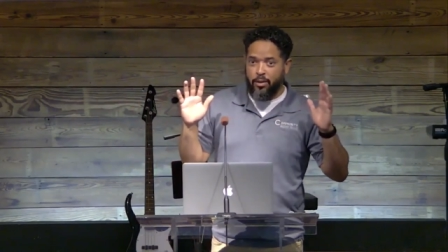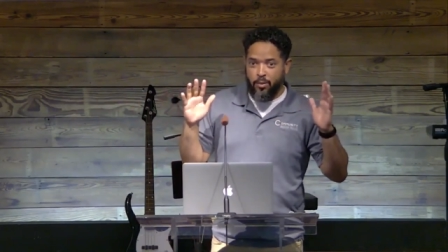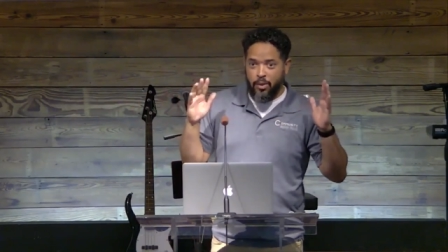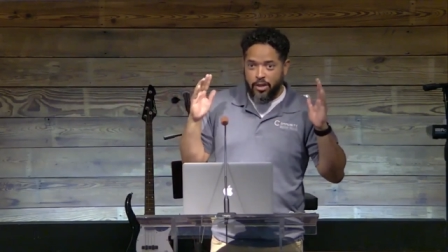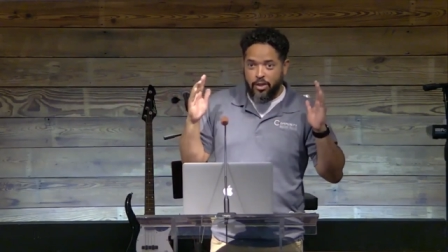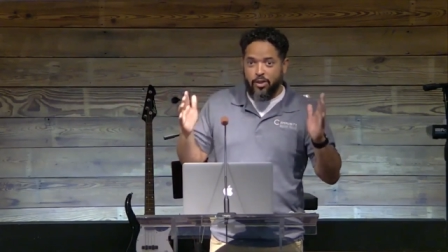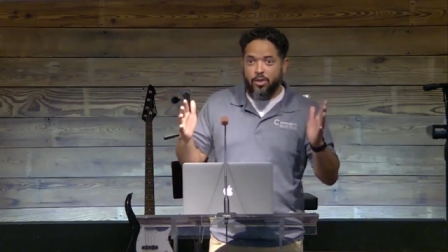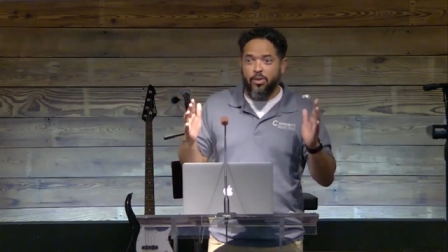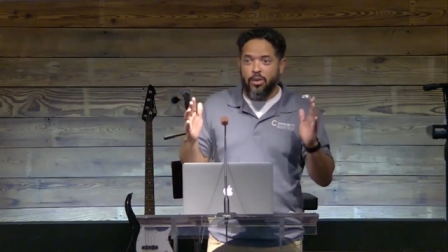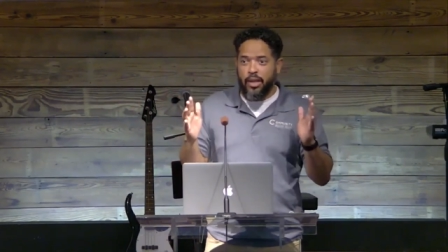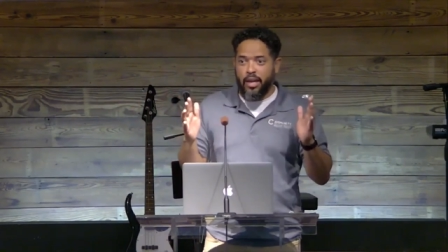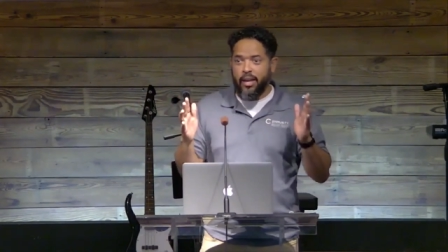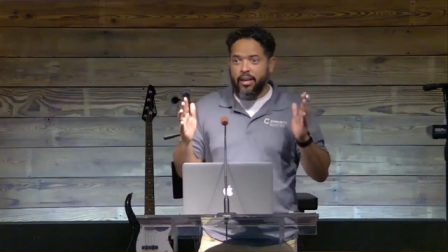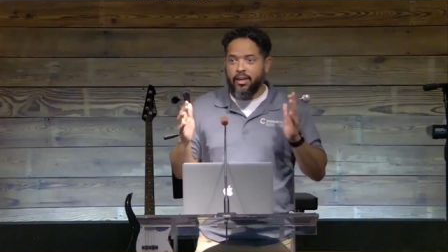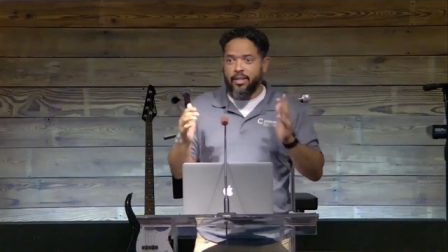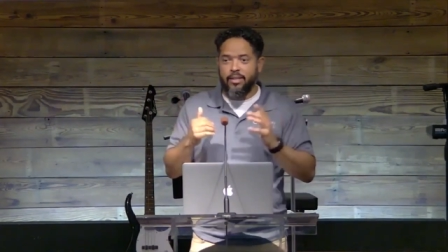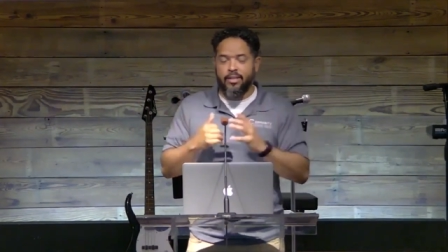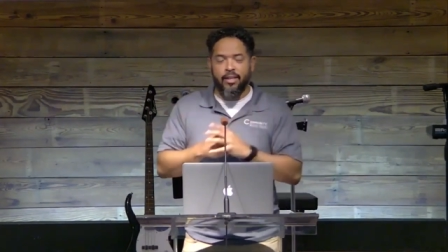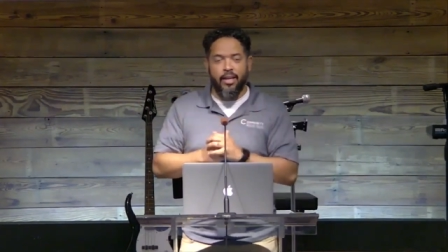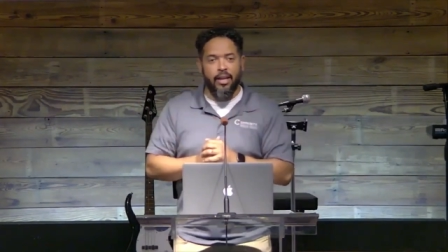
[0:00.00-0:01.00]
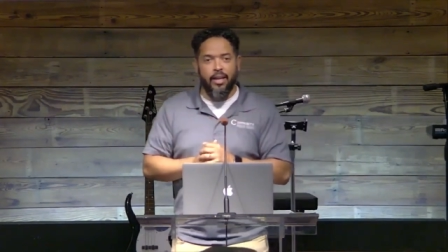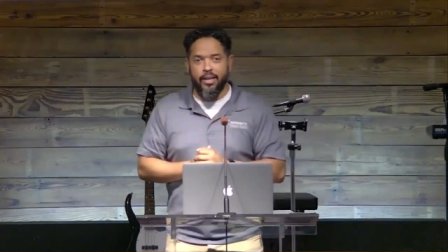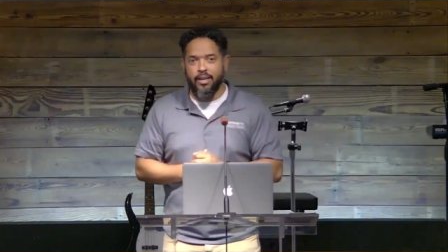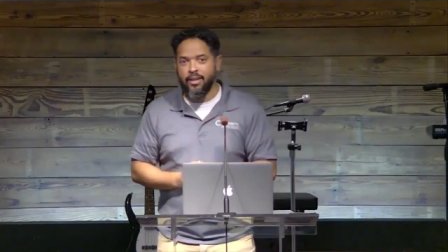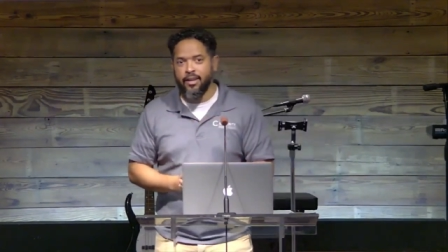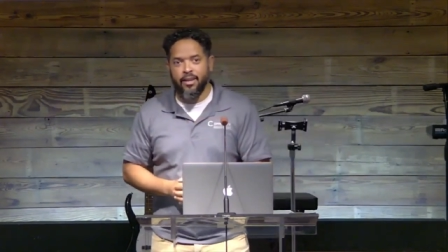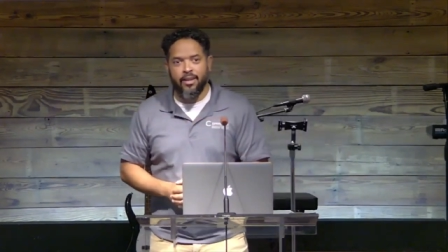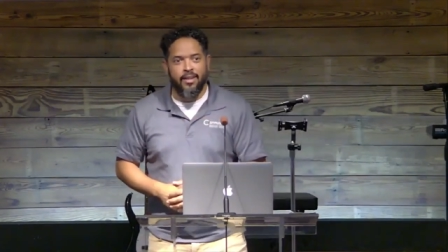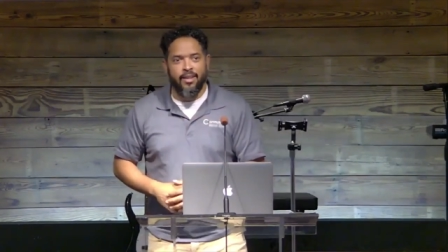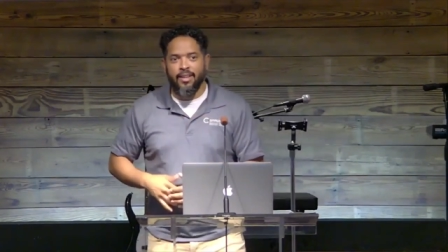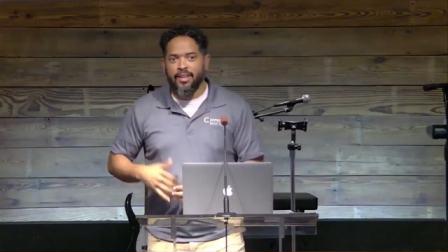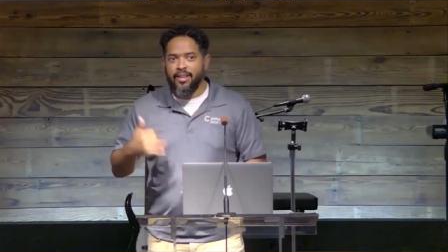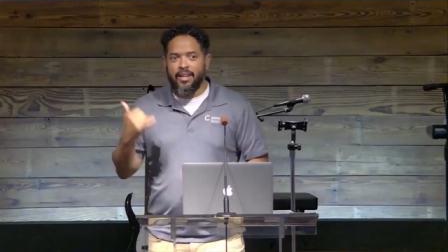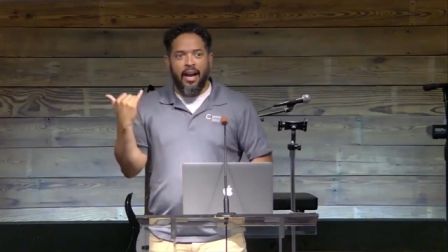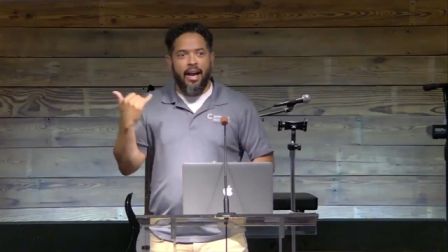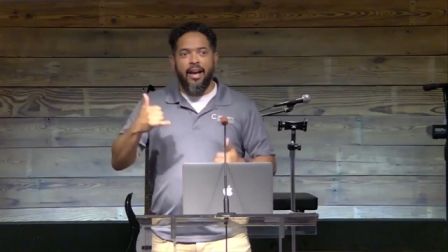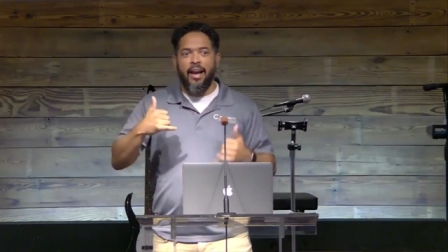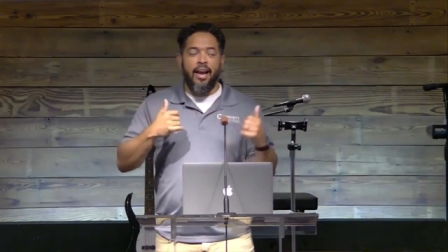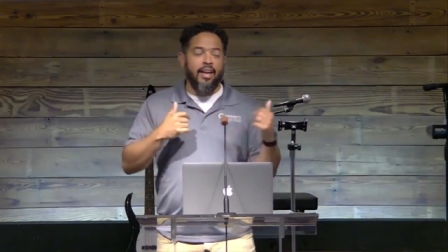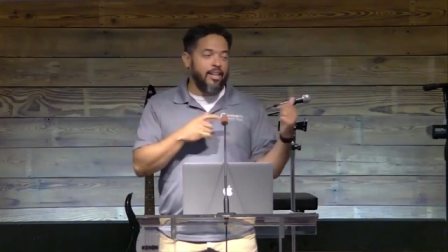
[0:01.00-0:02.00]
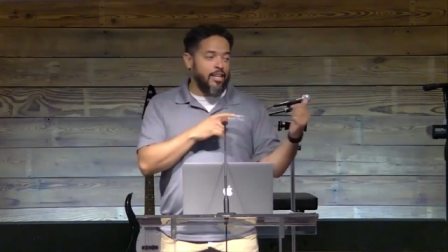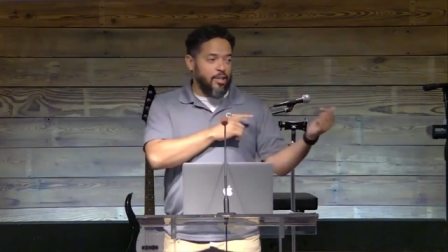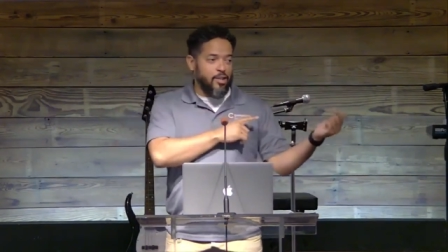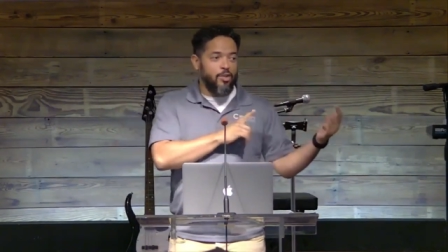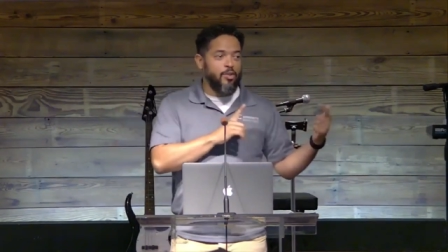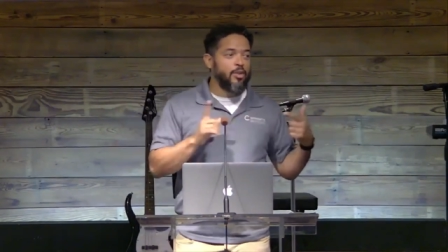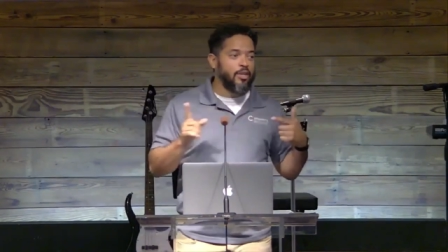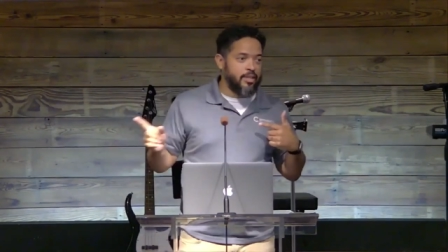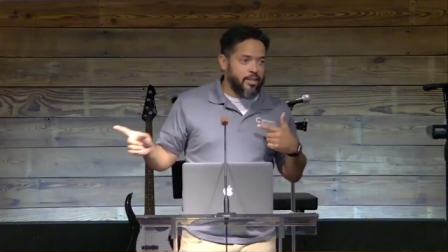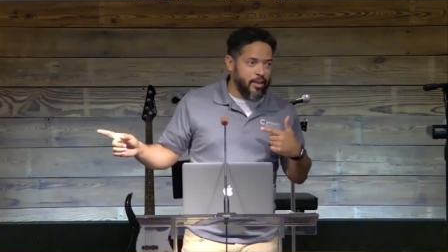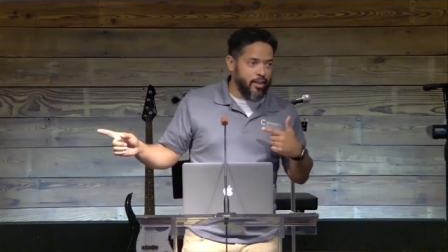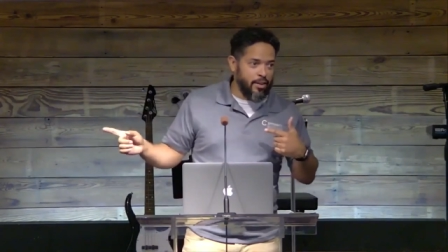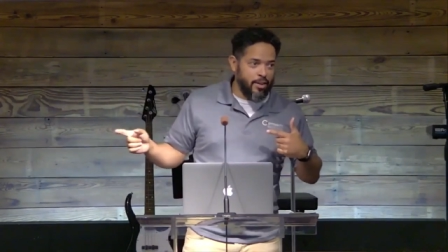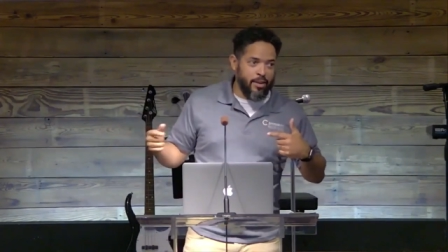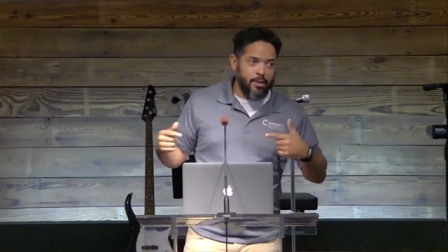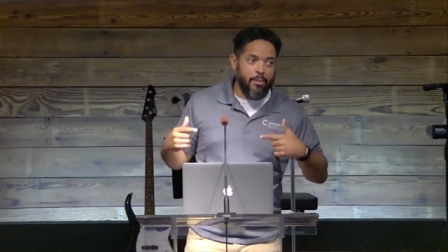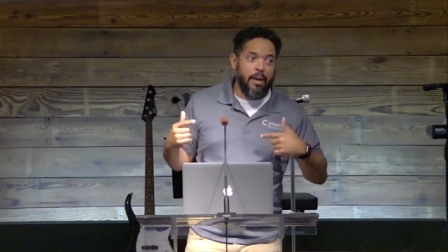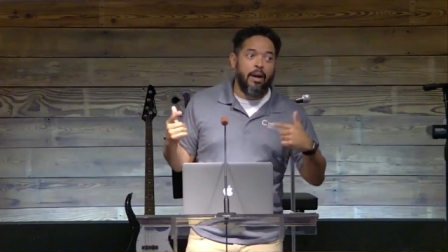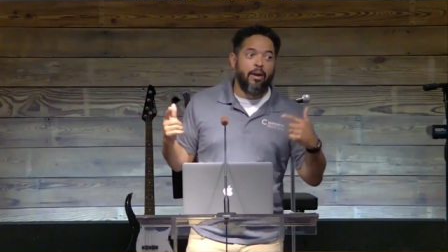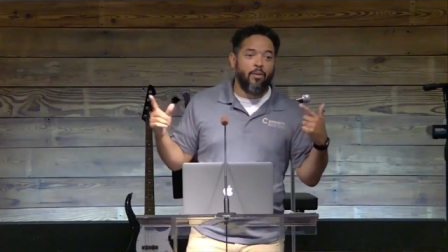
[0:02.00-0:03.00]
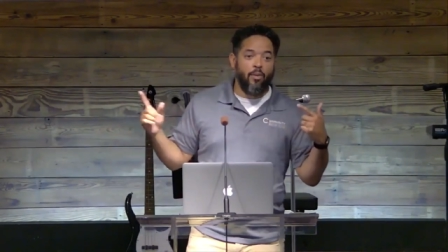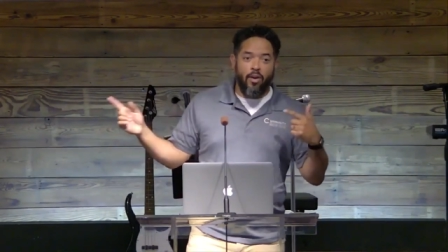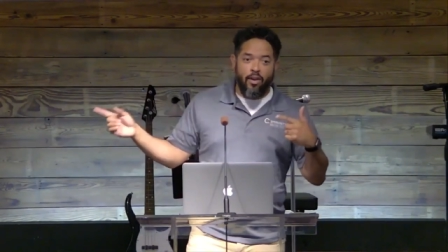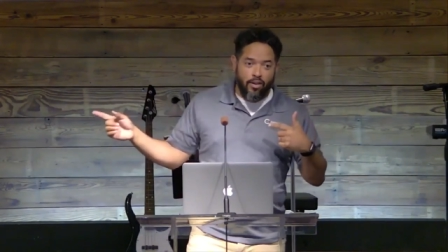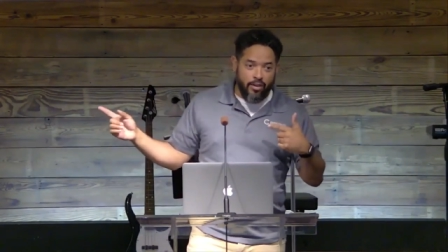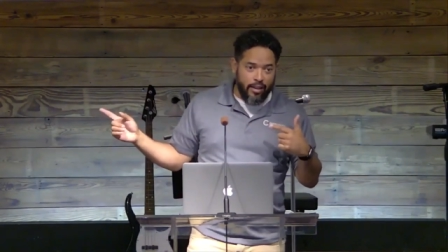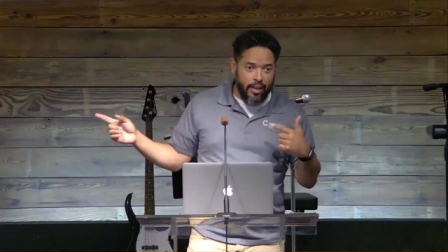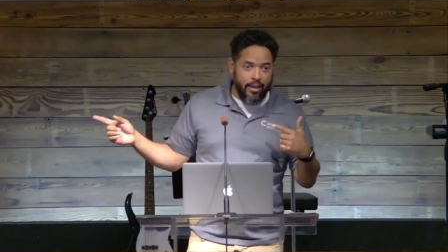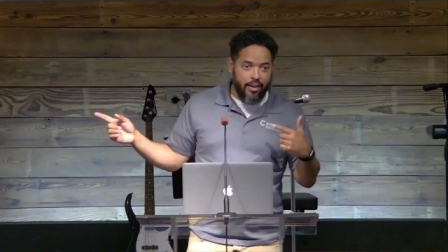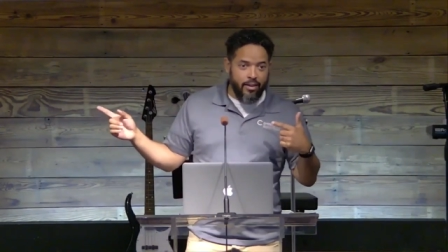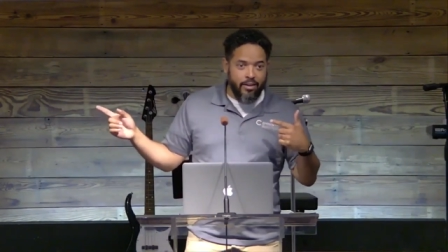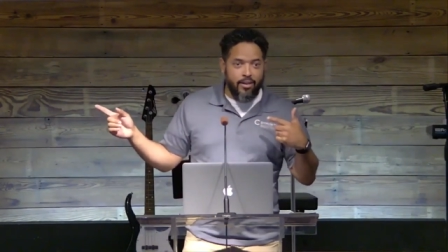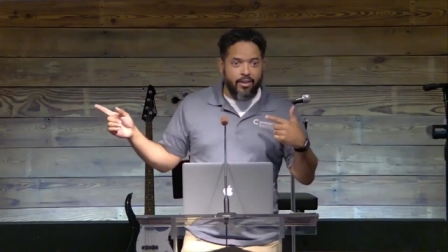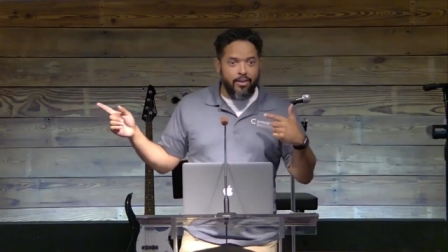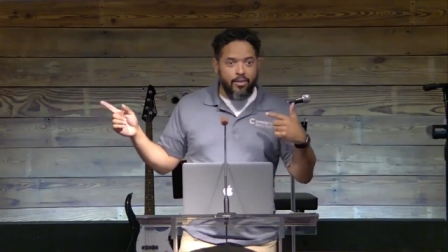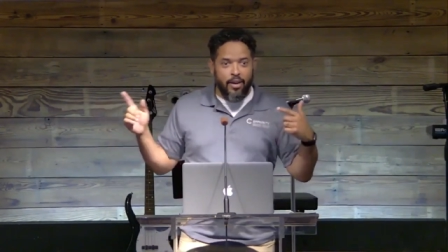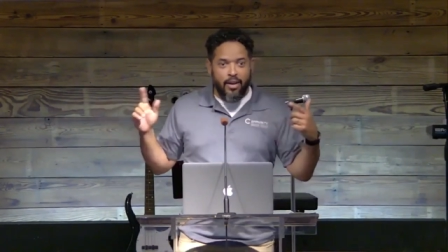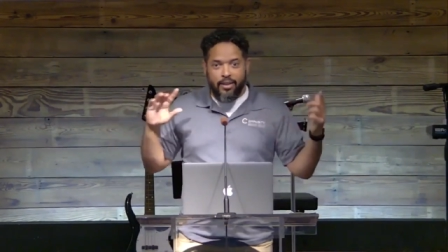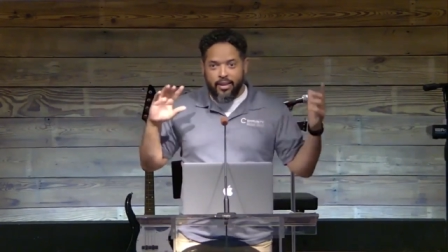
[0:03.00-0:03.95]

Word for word: We do that. It's like I, I need you to tell them how wrong they are, right?